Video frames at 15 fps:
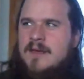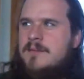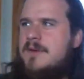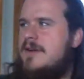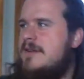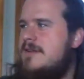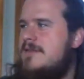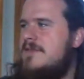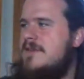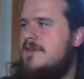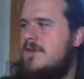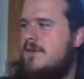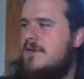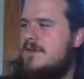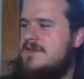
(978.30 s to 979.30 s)
Because if the
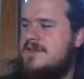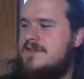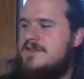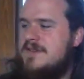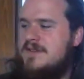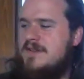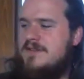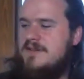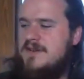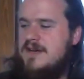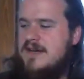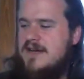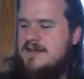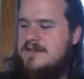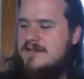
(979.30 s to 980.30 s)
soul is just another
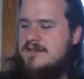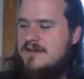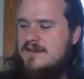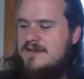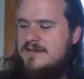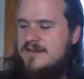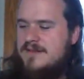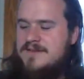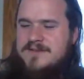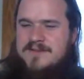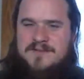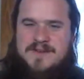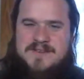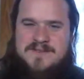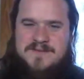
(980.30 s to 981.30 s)
god, then
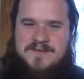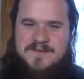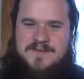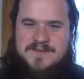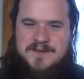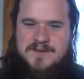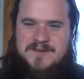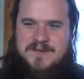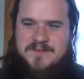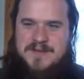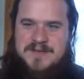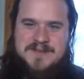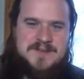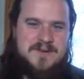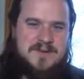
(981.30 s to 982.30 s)
there's no reason for the soul to
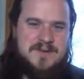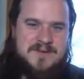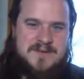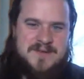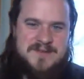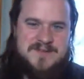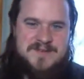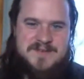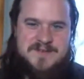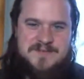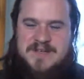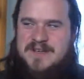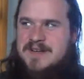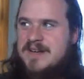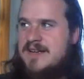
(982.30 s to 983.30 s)
be a soul. It should just
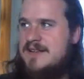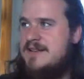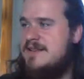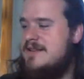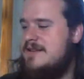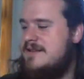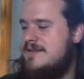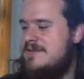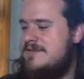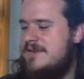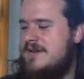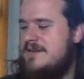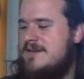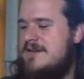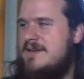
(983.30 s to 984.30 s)
be a god,
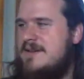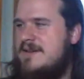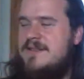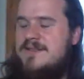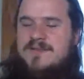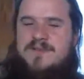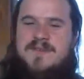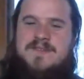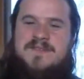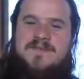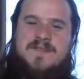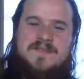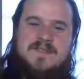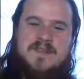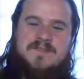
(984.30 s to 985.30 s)
right? There's no
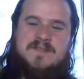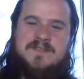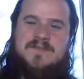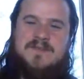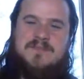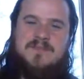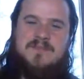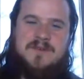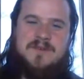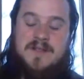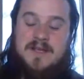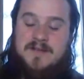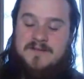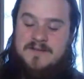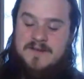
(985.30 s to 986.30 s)
reason for us to have a different mode of
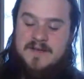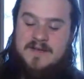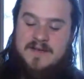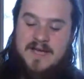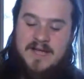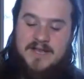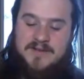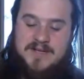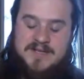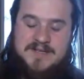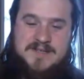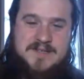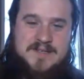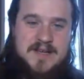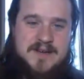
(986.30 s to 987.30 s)
life. And you
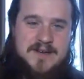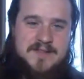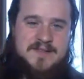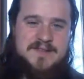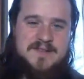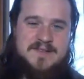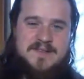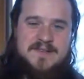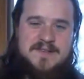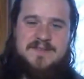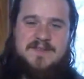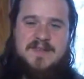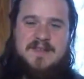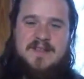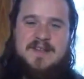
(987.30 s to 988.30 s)
get stuck on this
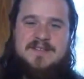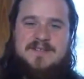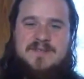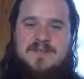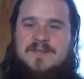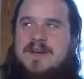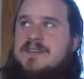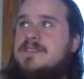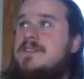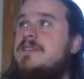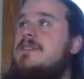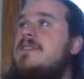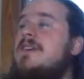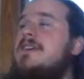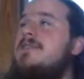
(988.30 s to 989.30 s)
essential theological
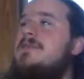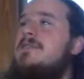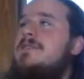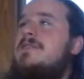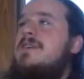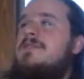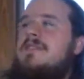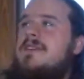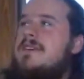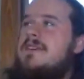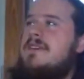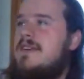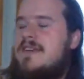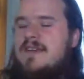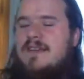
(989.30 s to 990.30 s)
question. Thank you for the coffee.
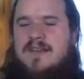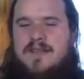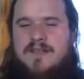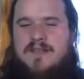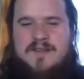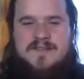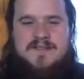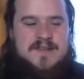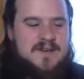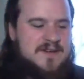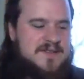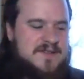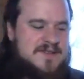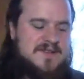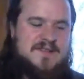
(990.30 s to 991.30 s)
You get
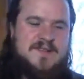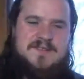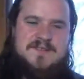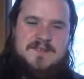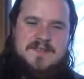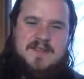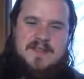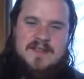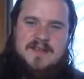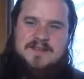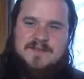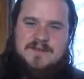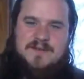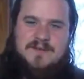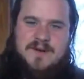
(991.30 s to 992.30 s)
stuck on this essential
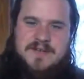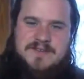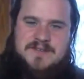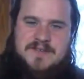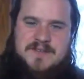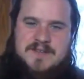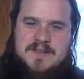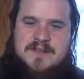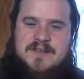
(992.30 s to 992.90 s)
theological question.